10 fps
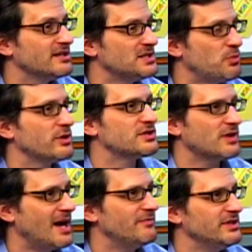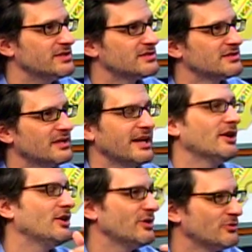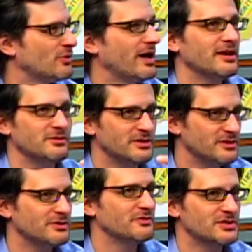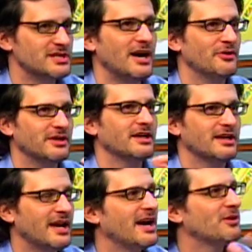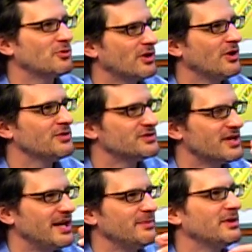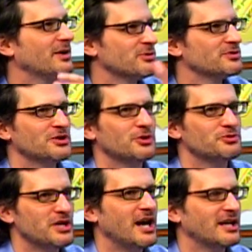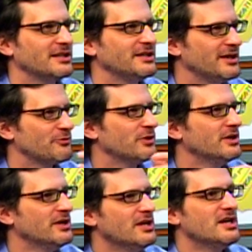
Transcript: These points are obvious. Like, oh, right, the universality. Like, yeah, we're all the same, yet we're so shockingly different.